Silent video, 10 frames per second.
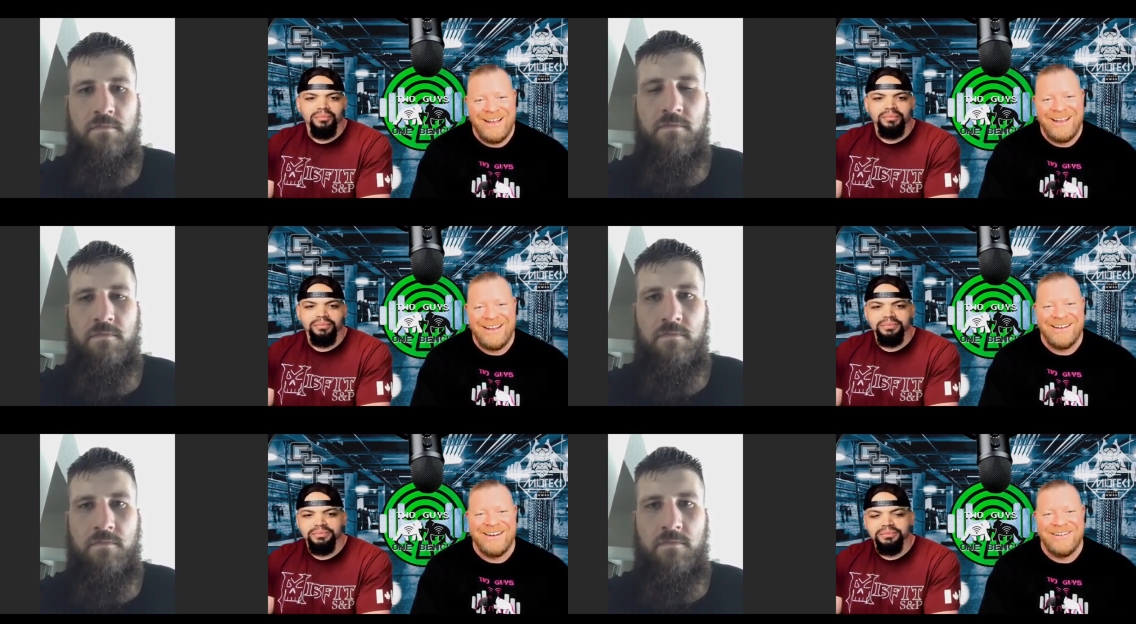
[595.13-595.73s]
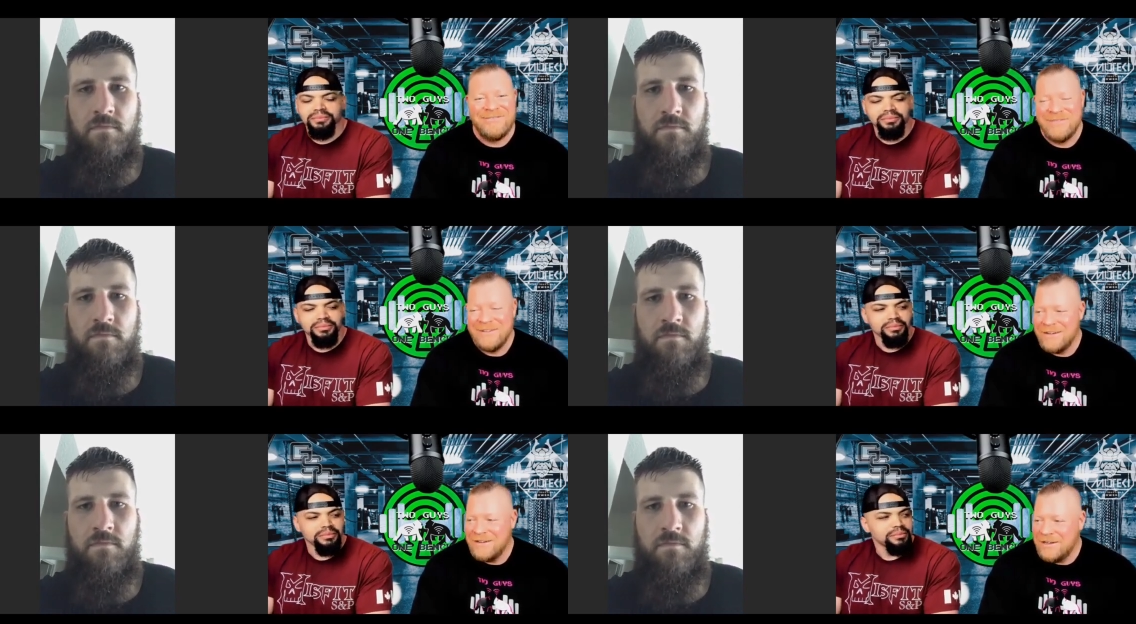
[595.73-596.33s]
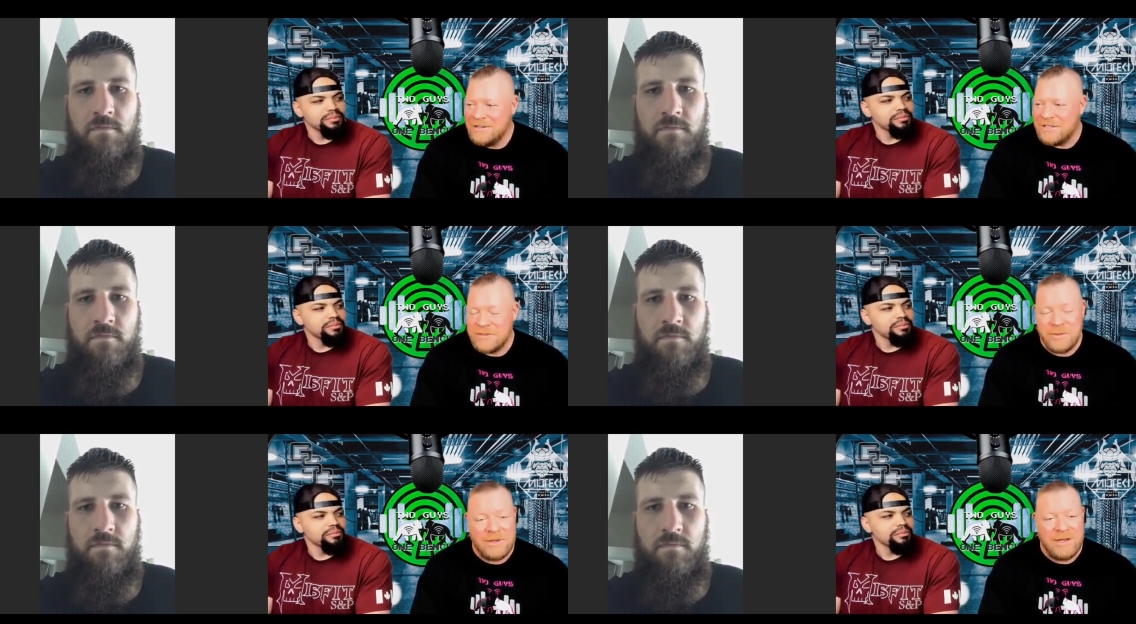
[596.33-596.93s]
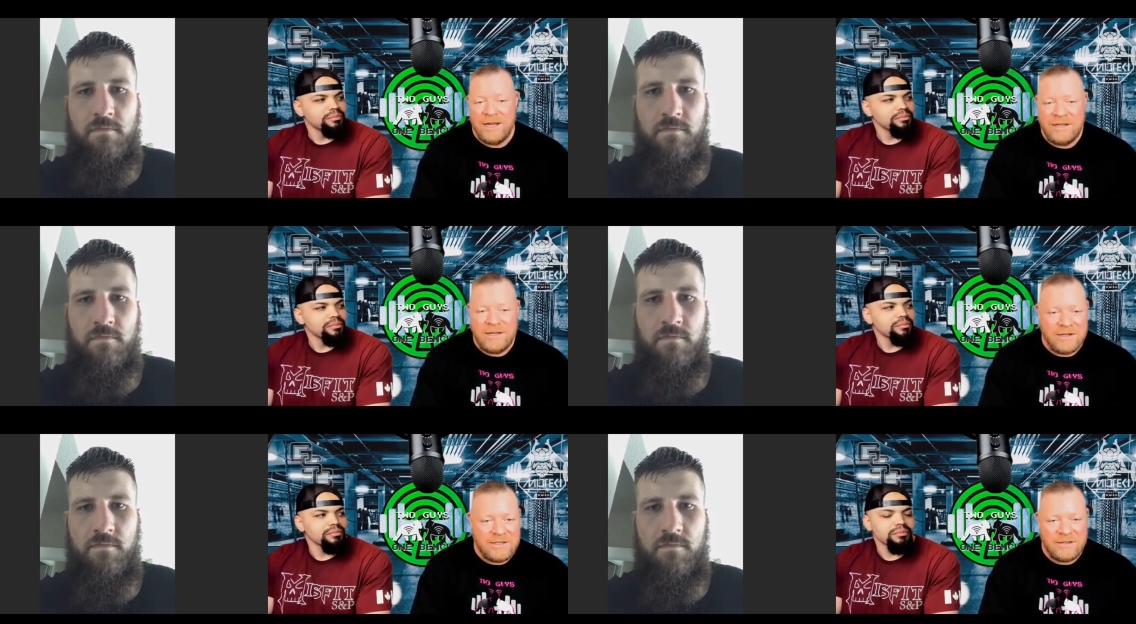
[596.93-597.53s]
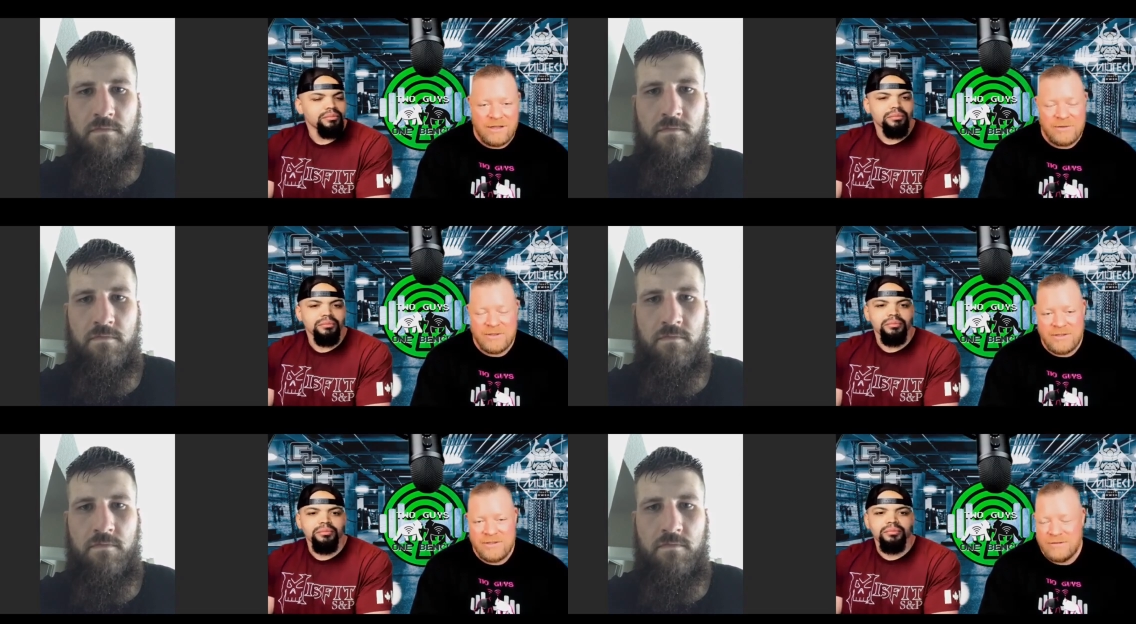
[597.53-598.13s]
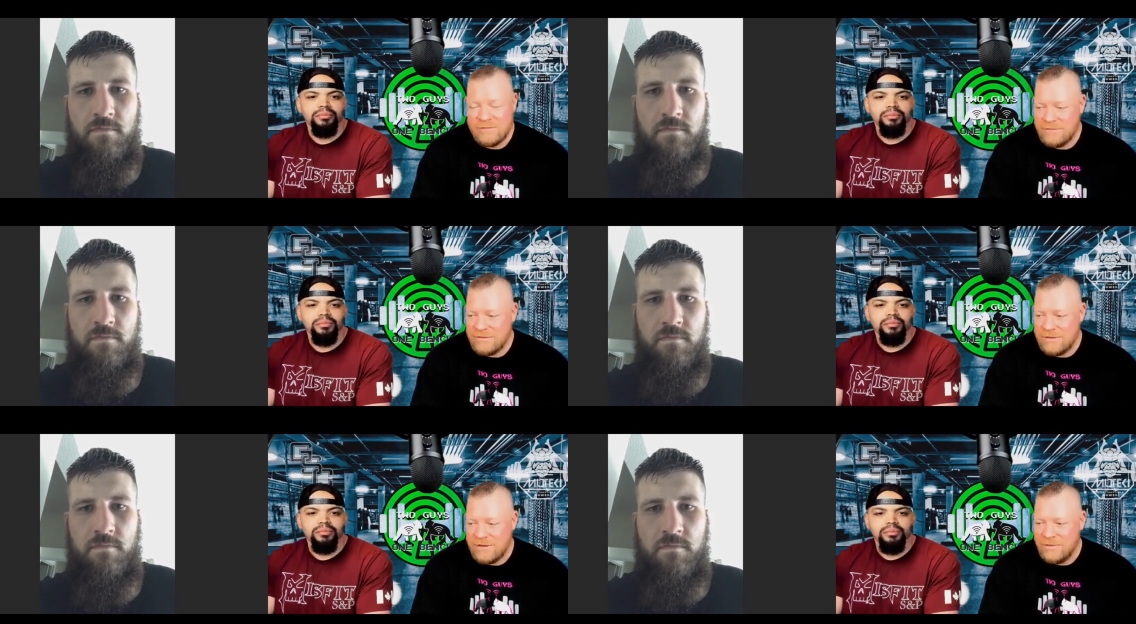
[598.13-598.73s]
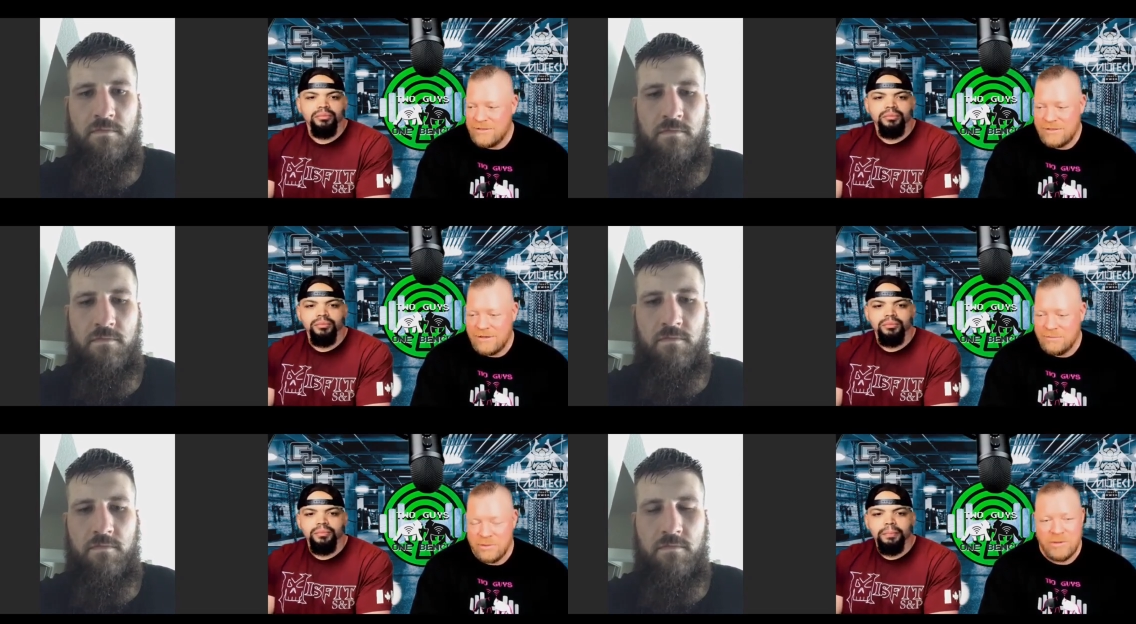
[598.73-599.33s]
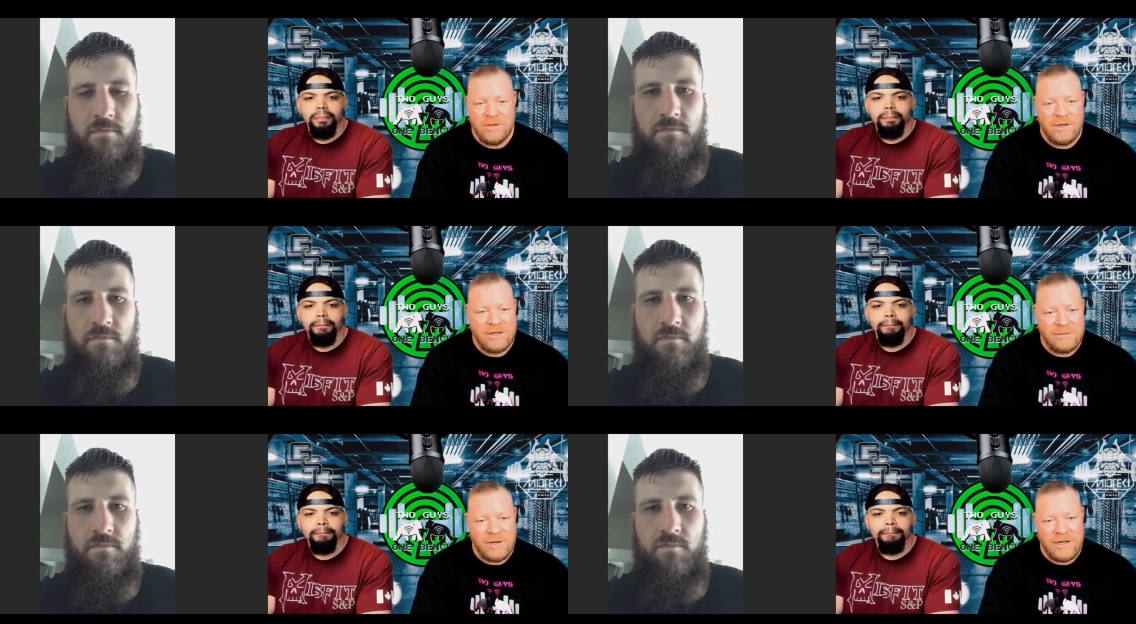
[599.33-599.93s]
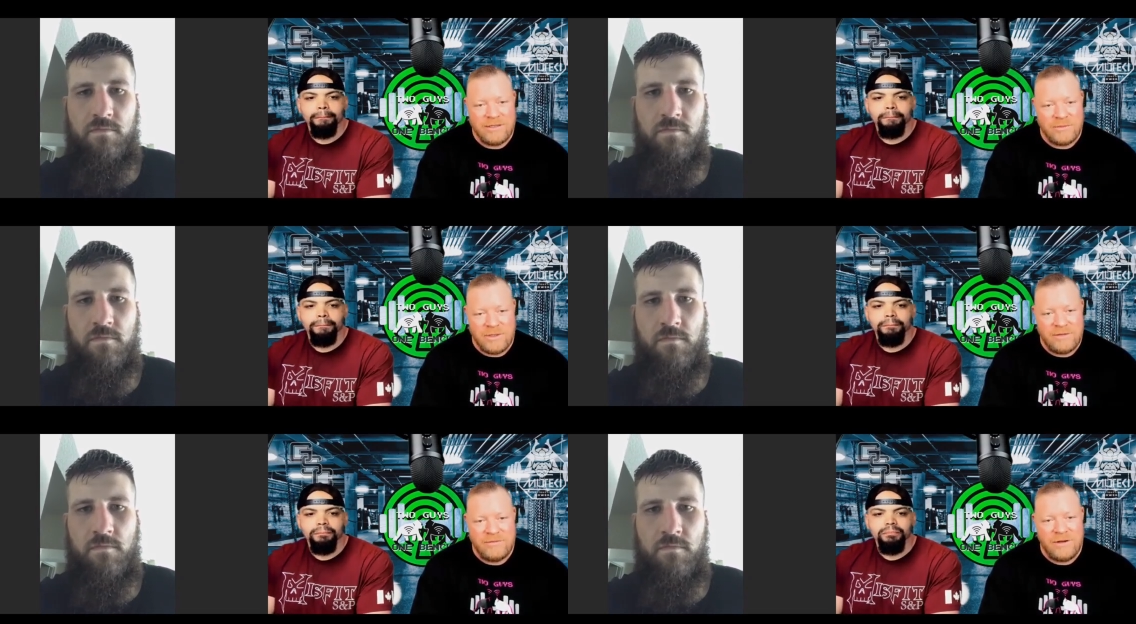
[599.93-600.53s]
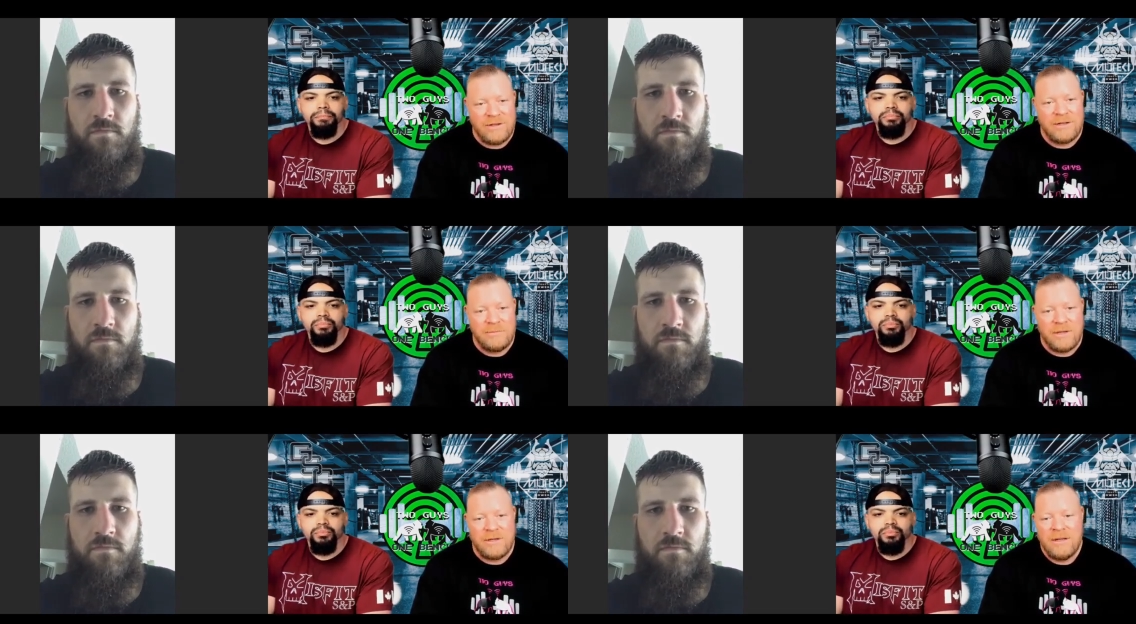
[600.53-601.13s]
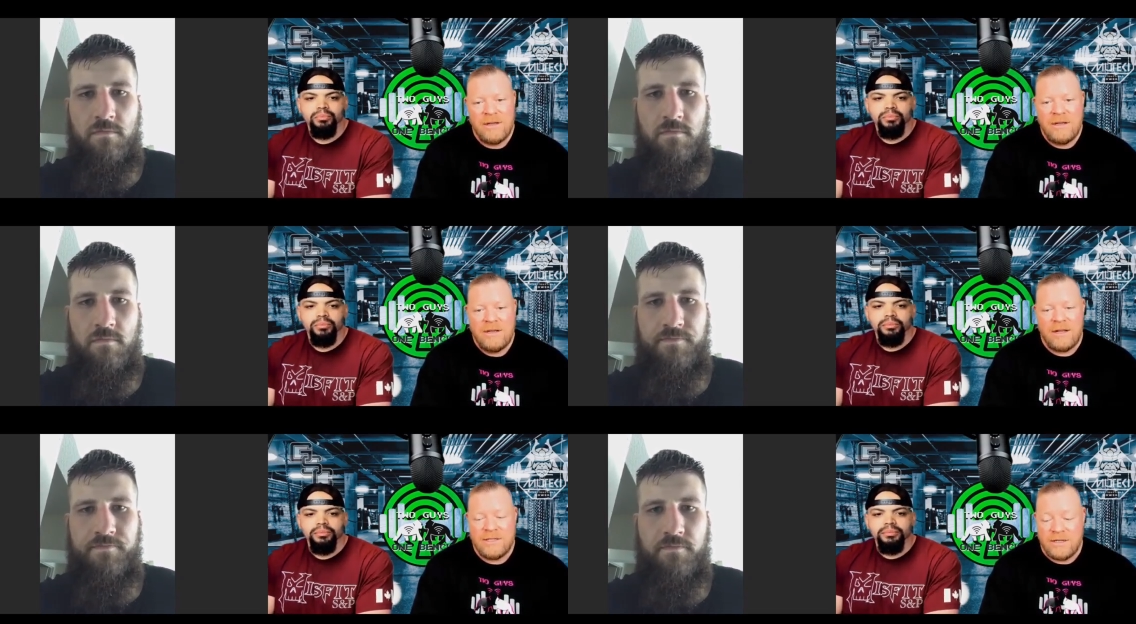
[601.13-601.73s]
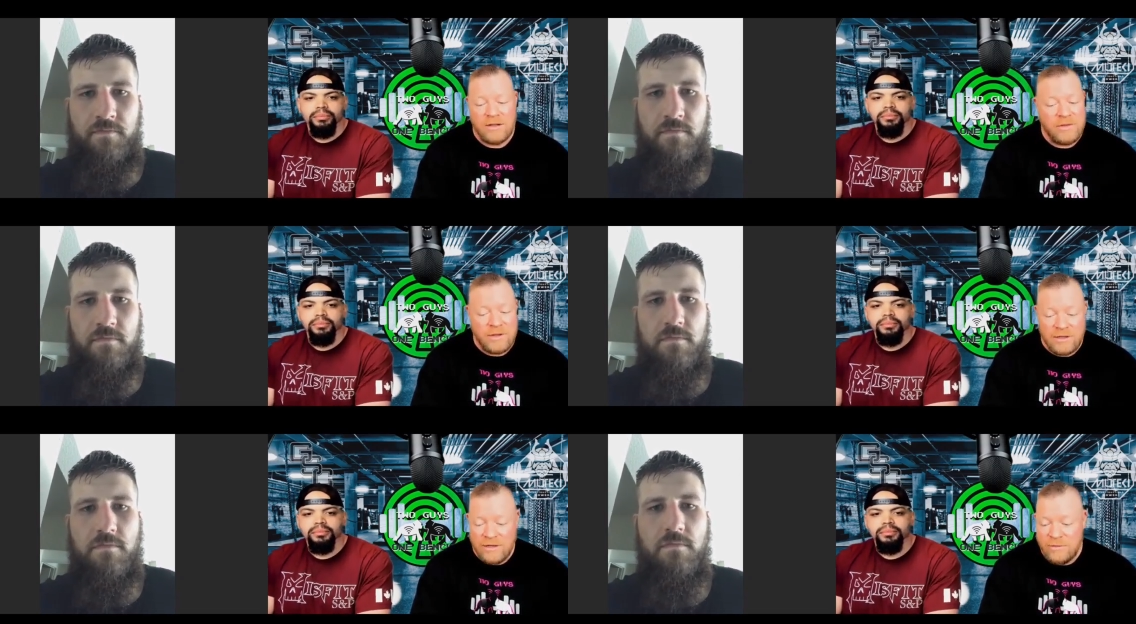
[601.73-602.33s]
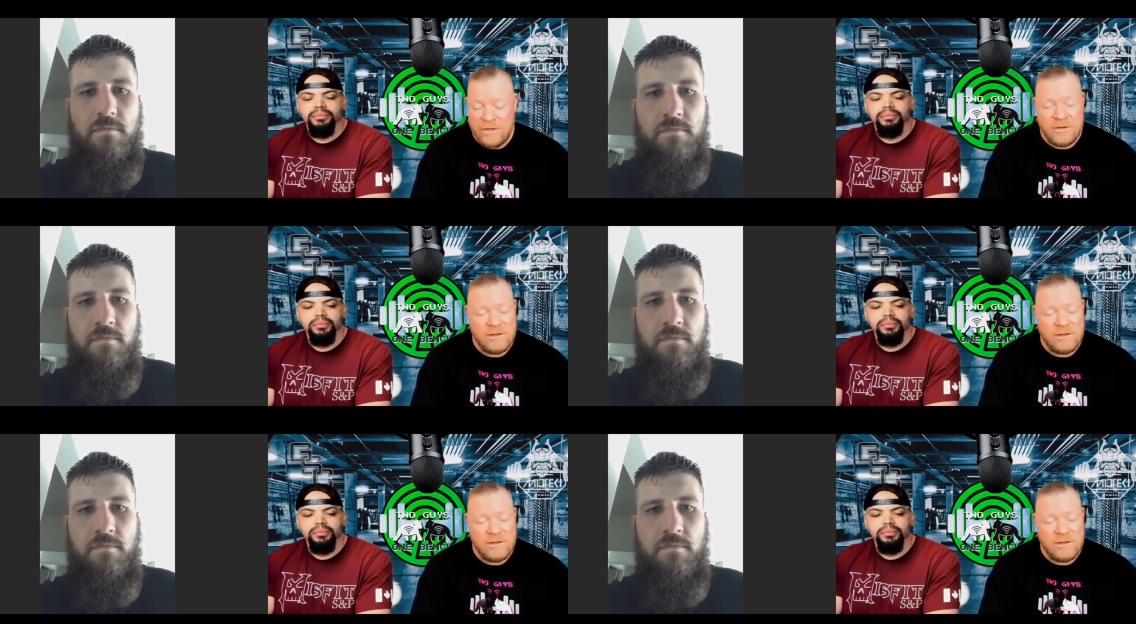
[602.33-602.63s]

Speaker 1: and um, just with leg kicks, like that was that was uh, brutal. I can imagine what he felt like, but that's another thing I love about you, your